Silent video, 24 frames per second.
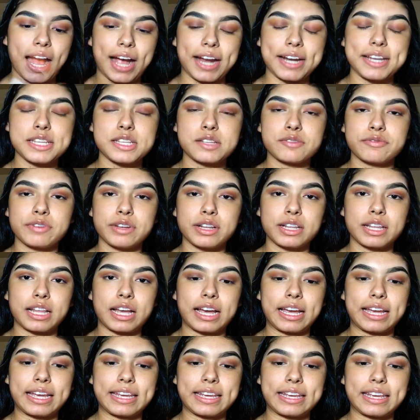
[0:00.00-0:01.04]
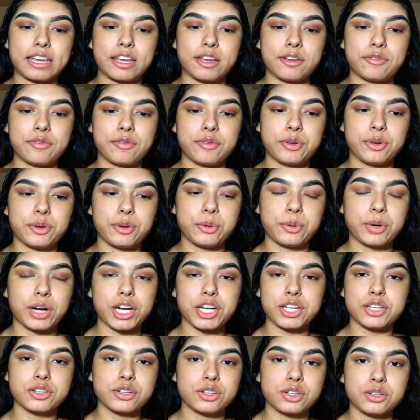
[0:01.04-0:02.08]
I just feel like if you
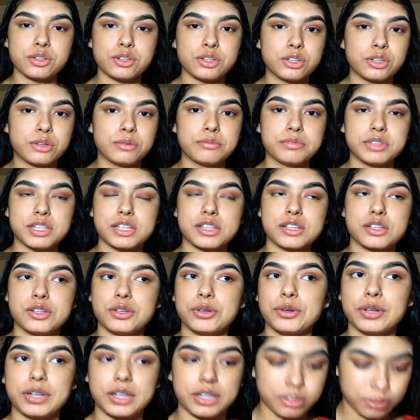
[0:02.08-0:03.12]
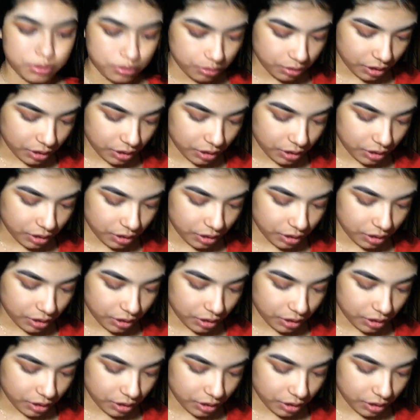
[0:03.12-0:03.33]
want to do YouTube, just do it.